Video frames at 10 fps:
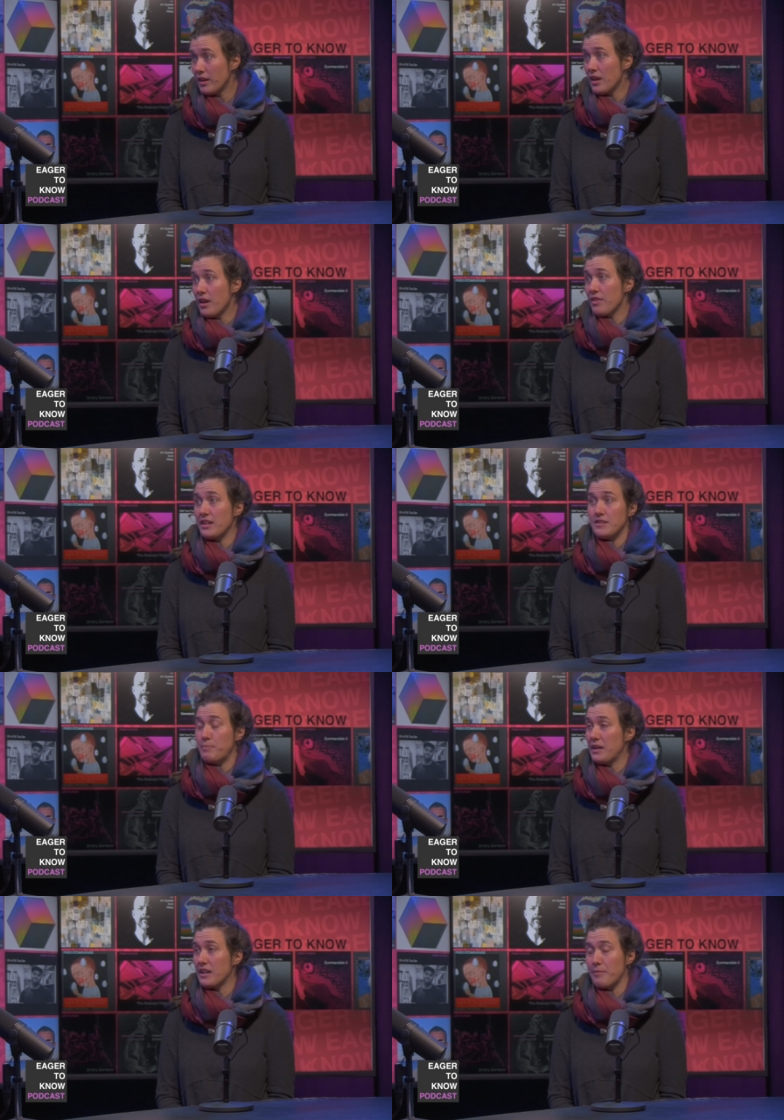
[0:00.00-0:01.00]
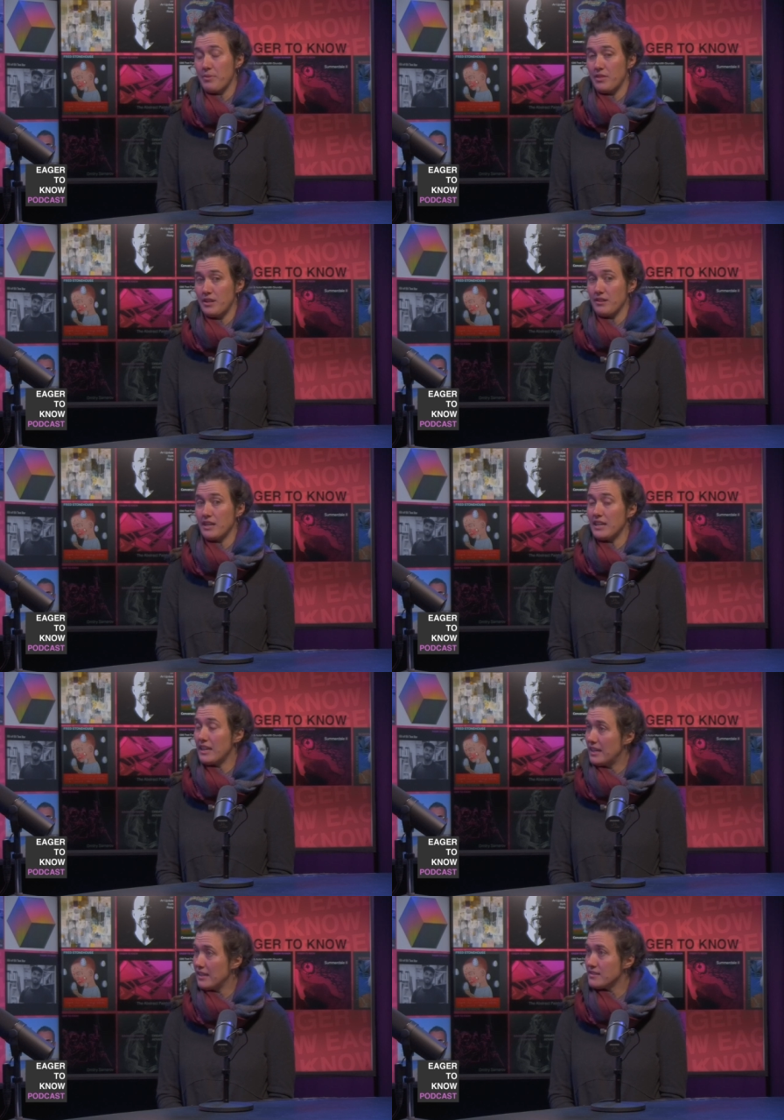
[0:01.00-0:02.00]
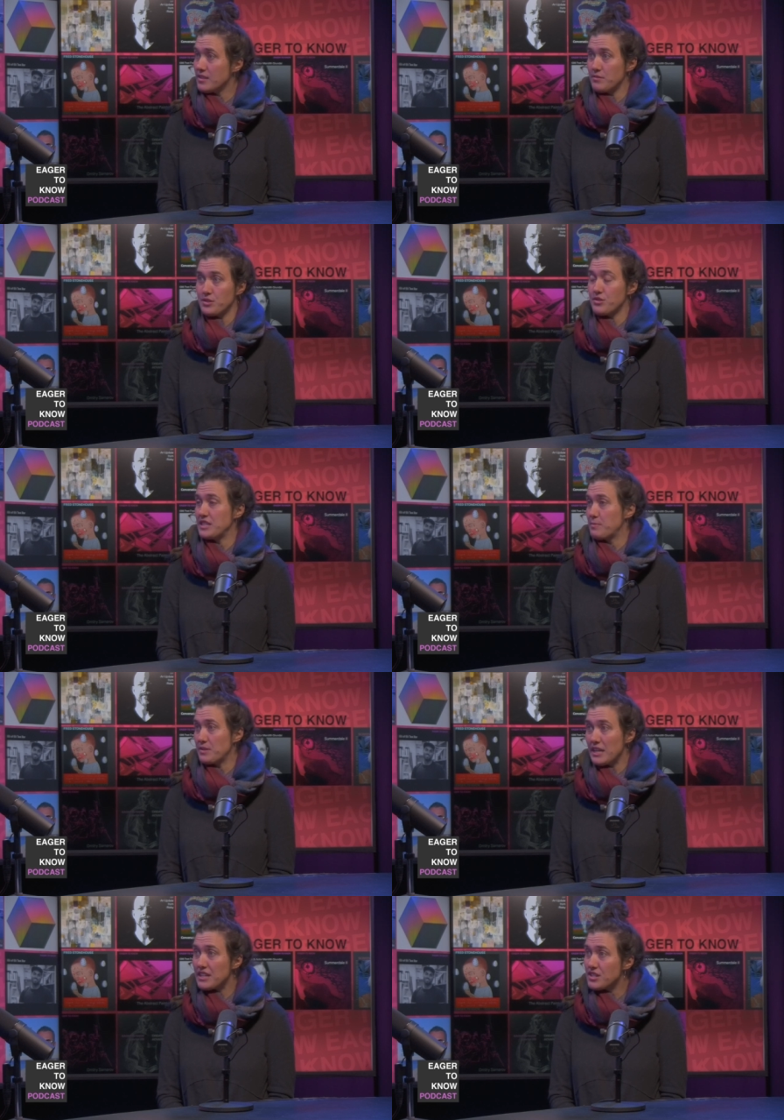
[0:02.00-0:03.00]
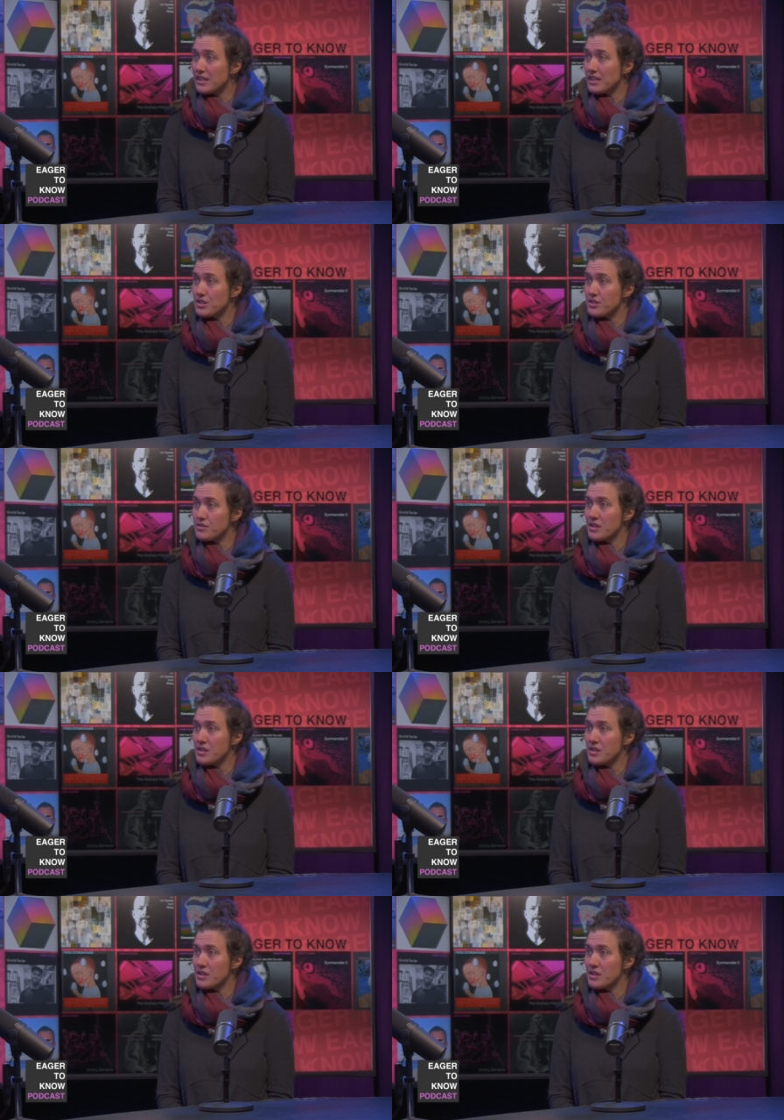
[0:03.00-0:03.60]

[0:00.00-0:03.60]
Oh, right. They had to pick up their kids. There was transportation issues.